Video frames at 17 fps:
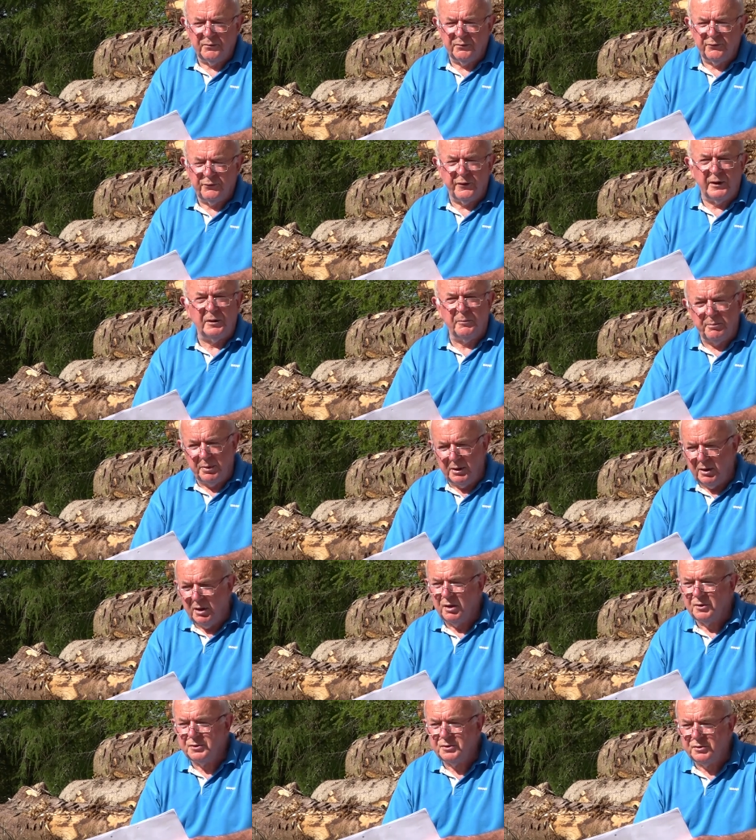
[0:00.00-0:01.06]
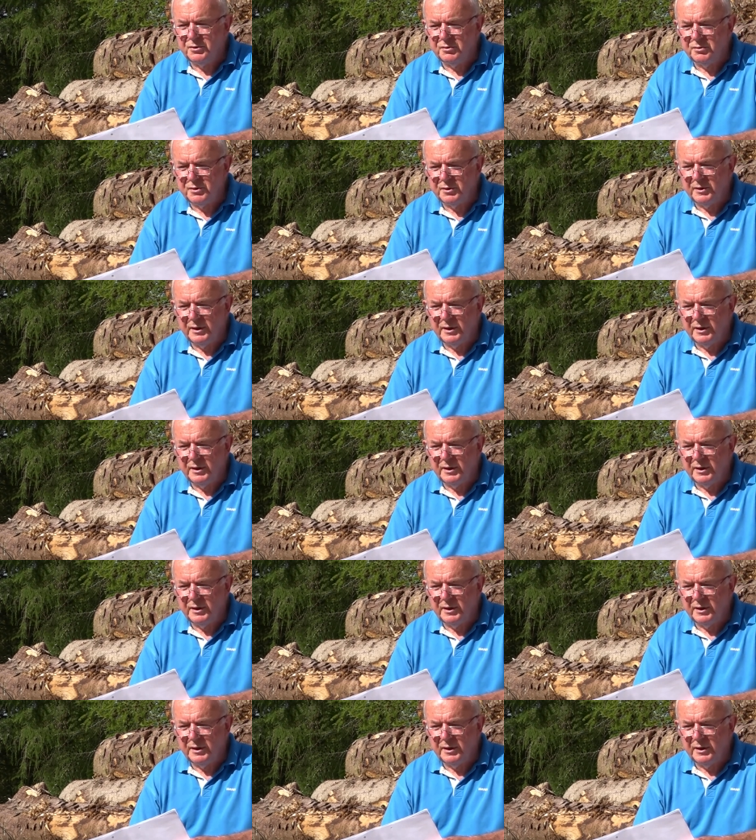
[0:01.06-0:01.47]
fell apart due to